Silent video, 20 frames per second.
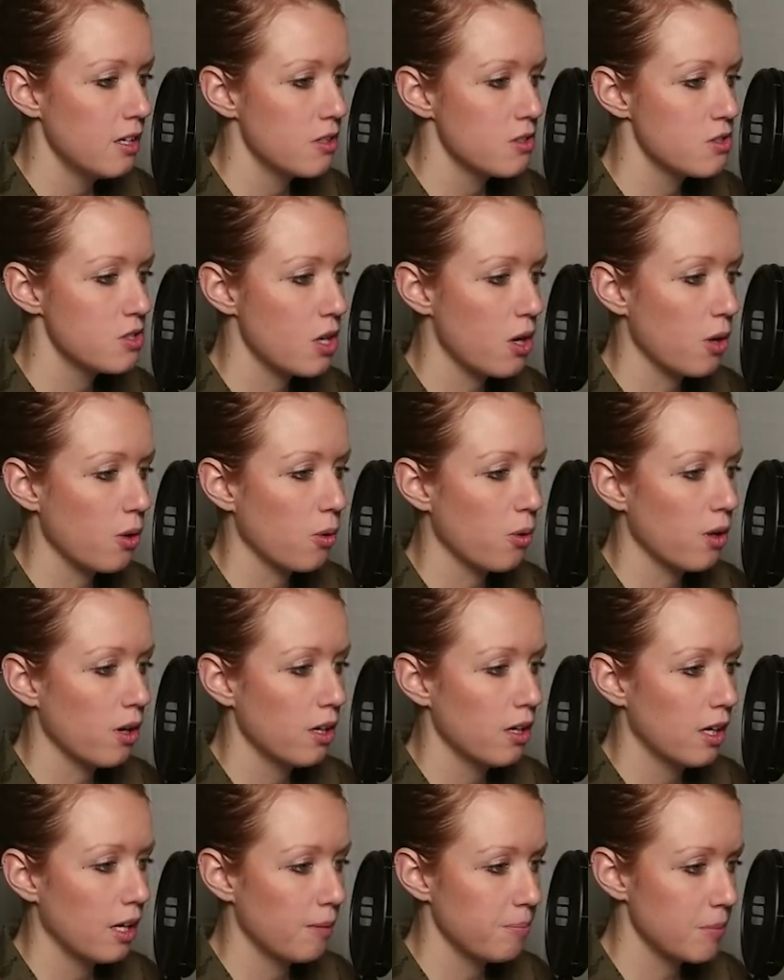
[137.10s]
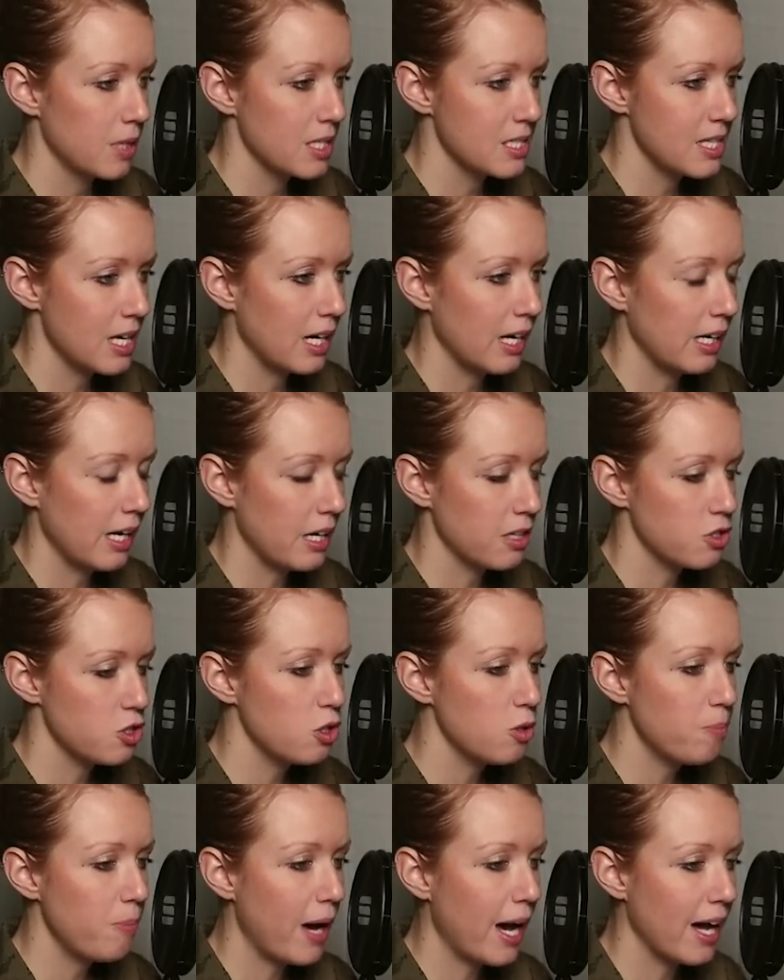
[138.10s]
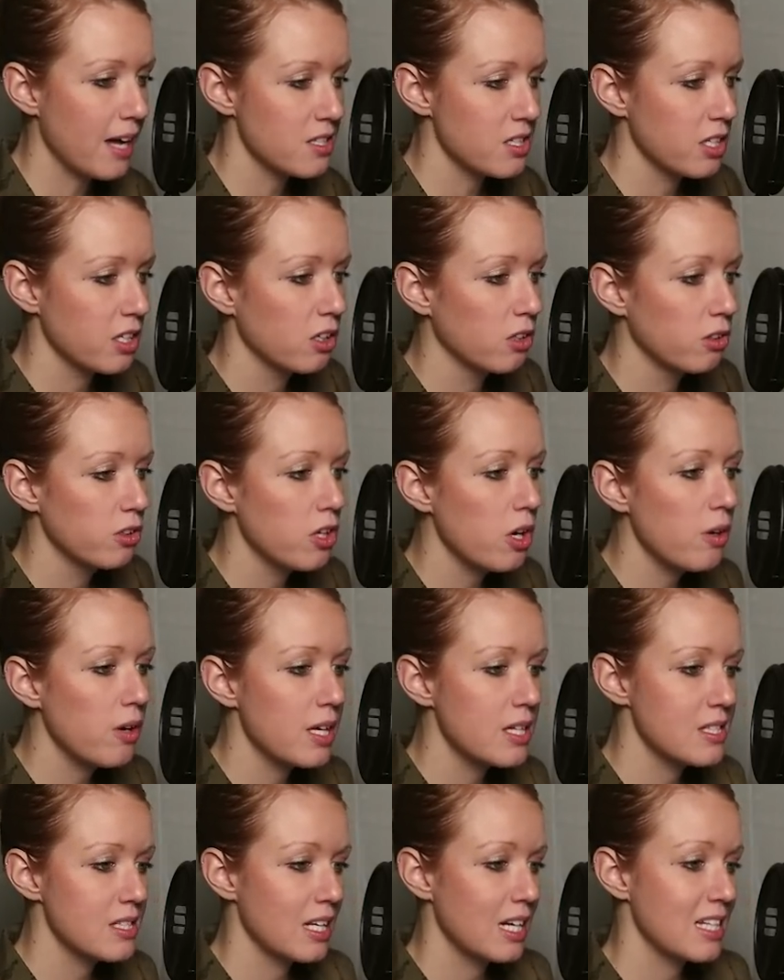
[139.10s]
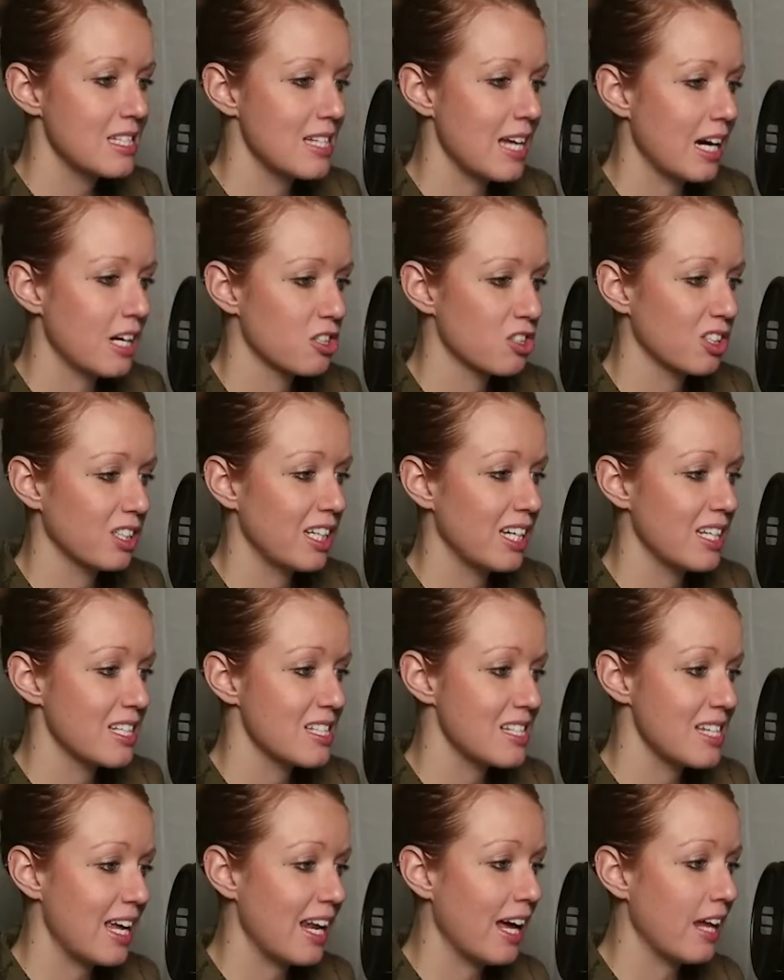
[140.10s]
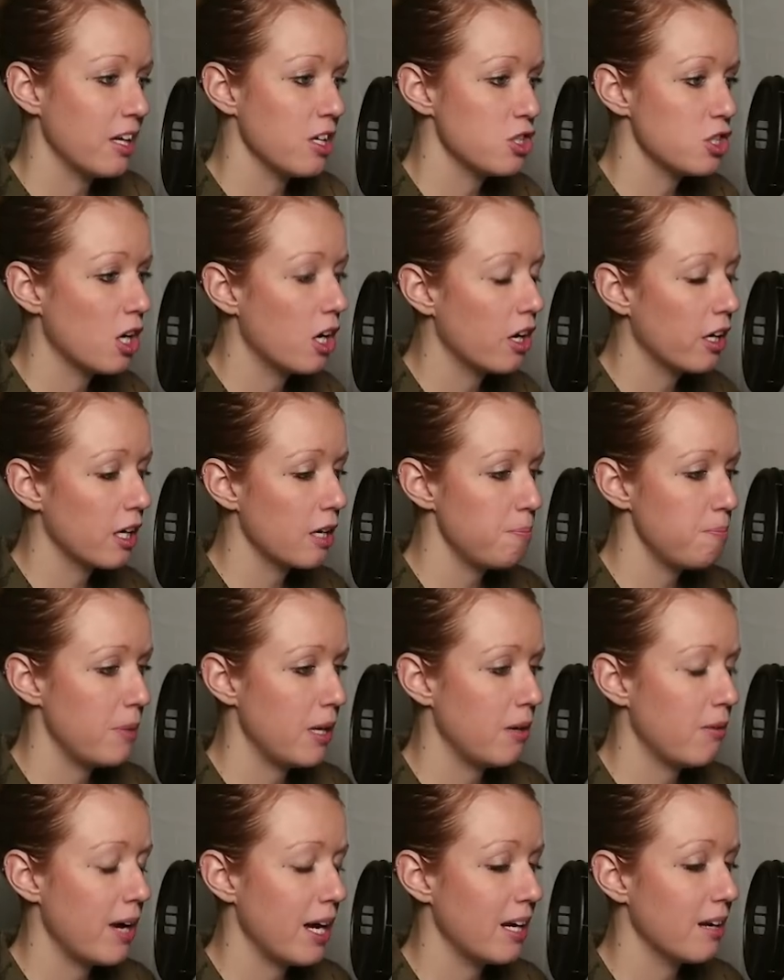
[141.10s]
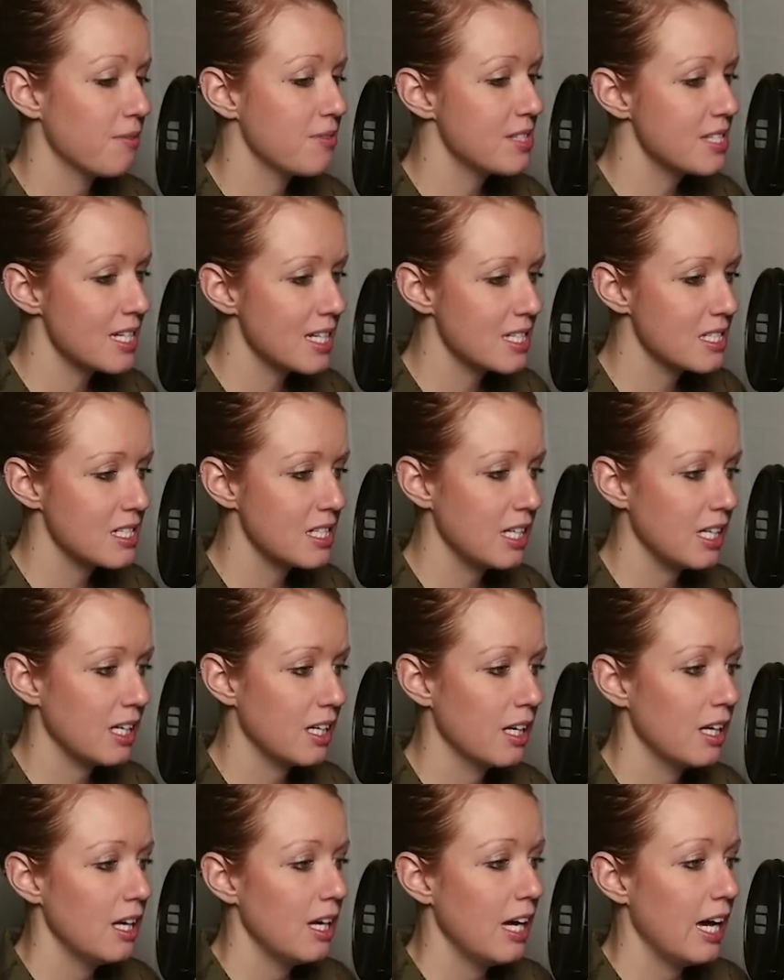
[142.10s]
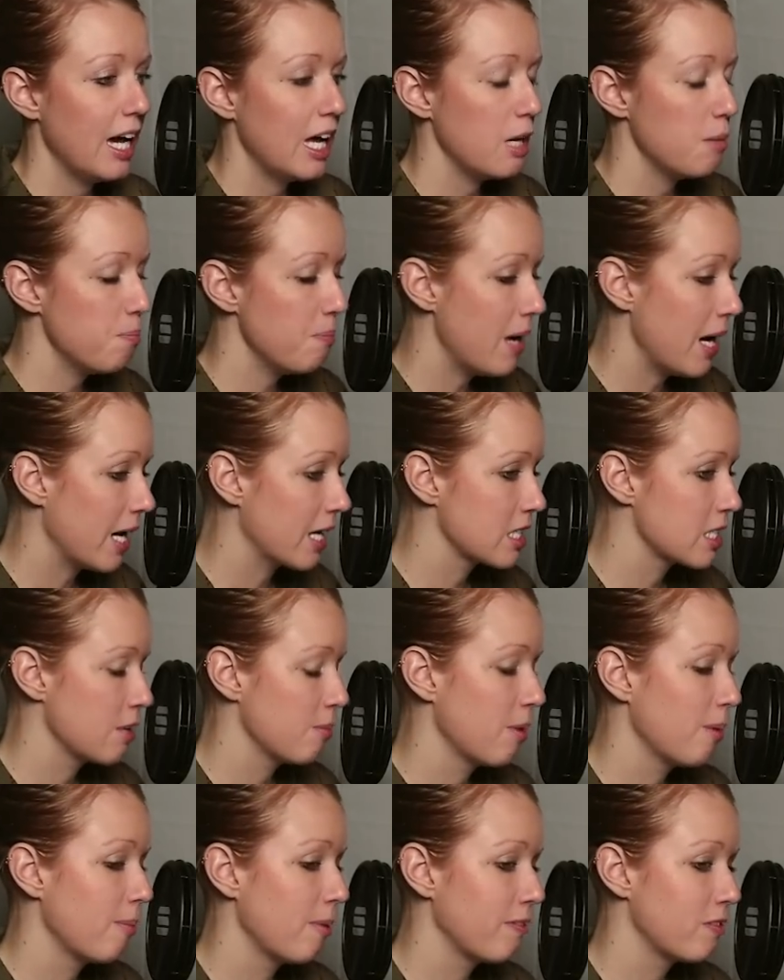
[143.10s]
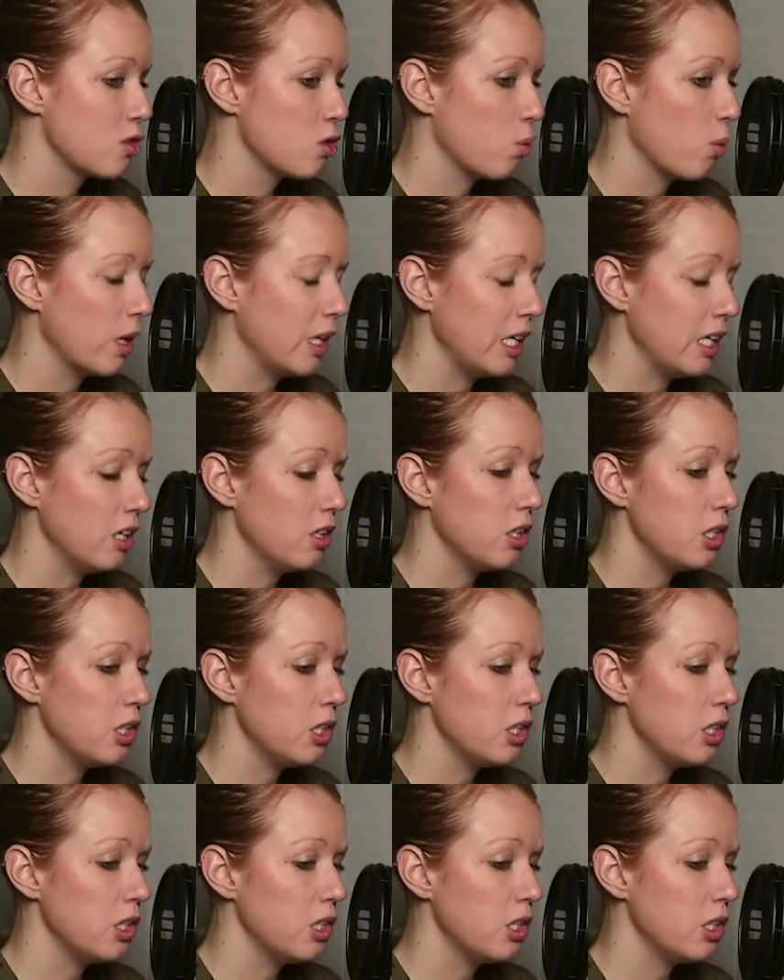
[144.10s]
So I'm going to set it at 2 pass and you'll notice that it's actually set at a target bitrate of 16 and a maximum of 20.